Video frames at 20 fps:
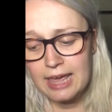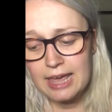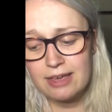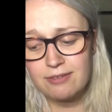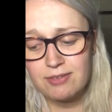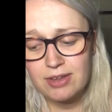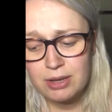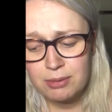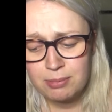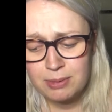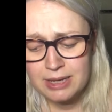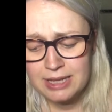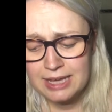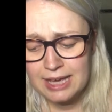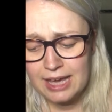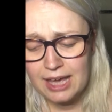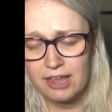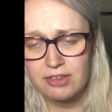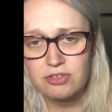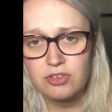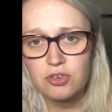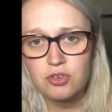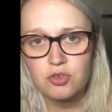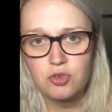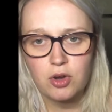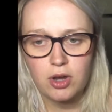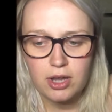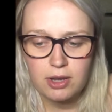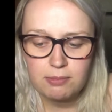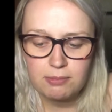If anybody hasn't
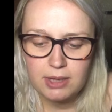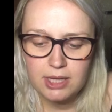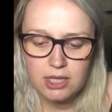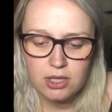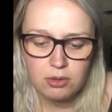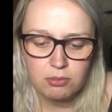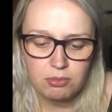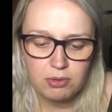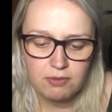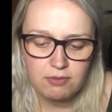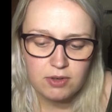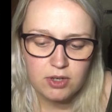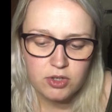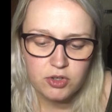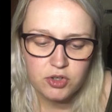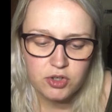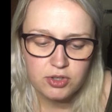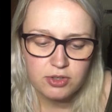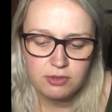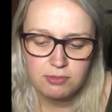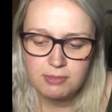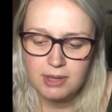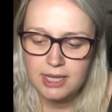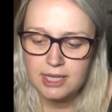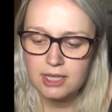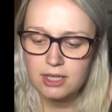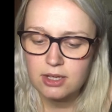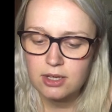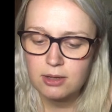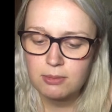tried Makeup Revolution's
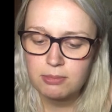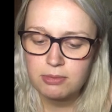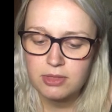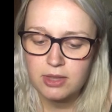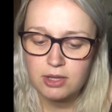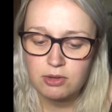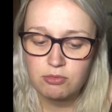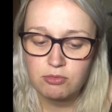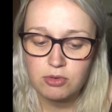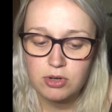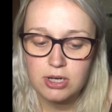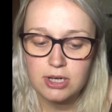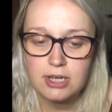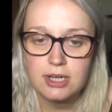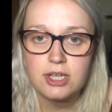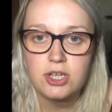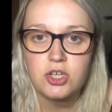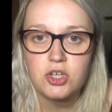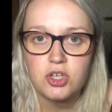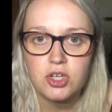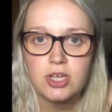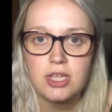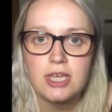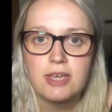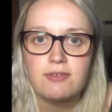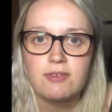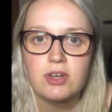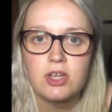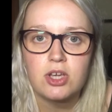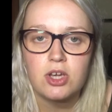makeup, they really should
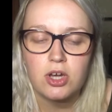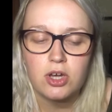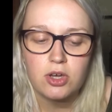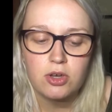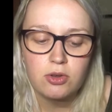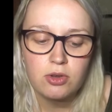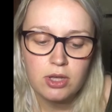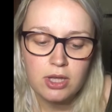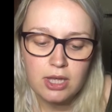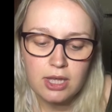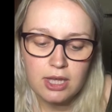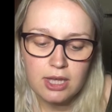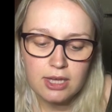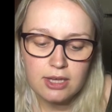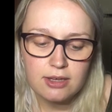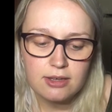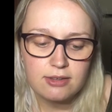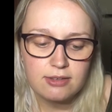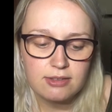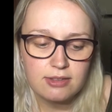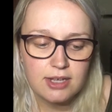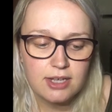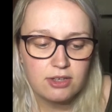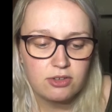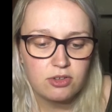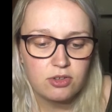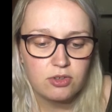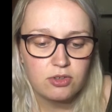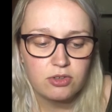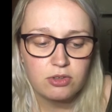give it a go, because they
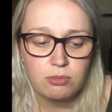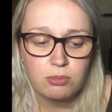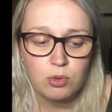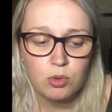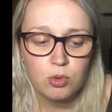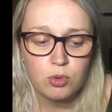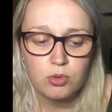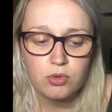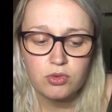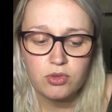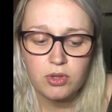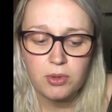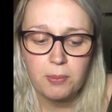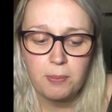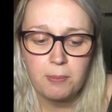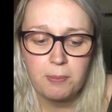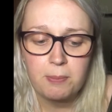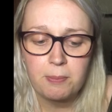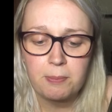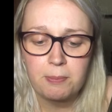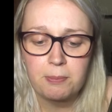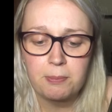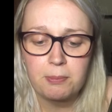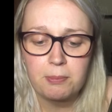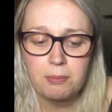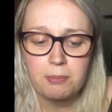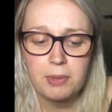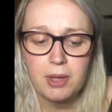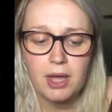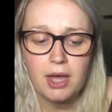do some awesome
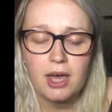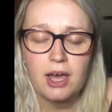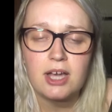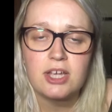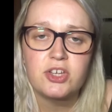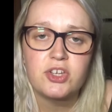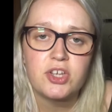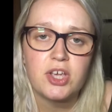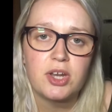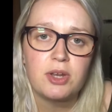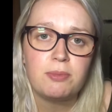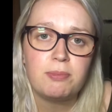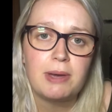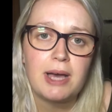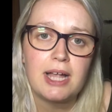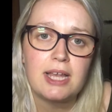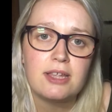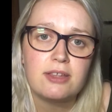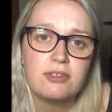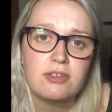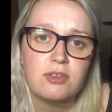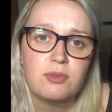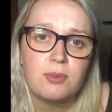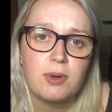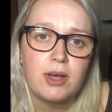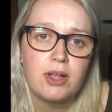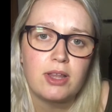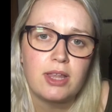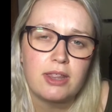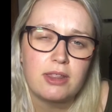eyeshadow palettes as
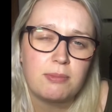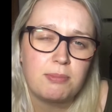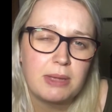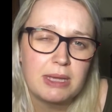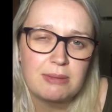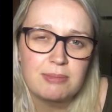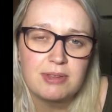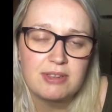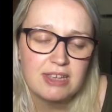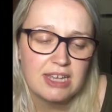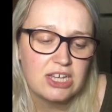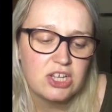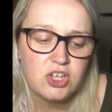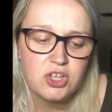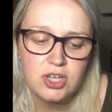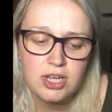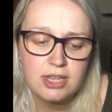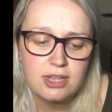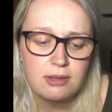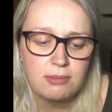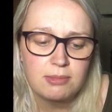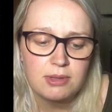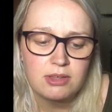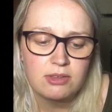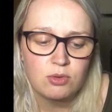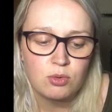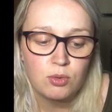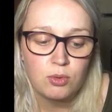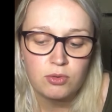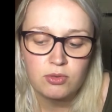well, like the pigmentation in them
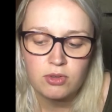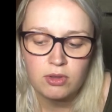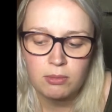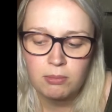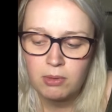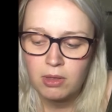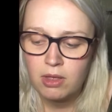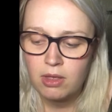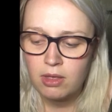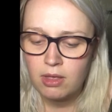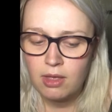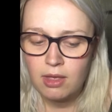is awesome.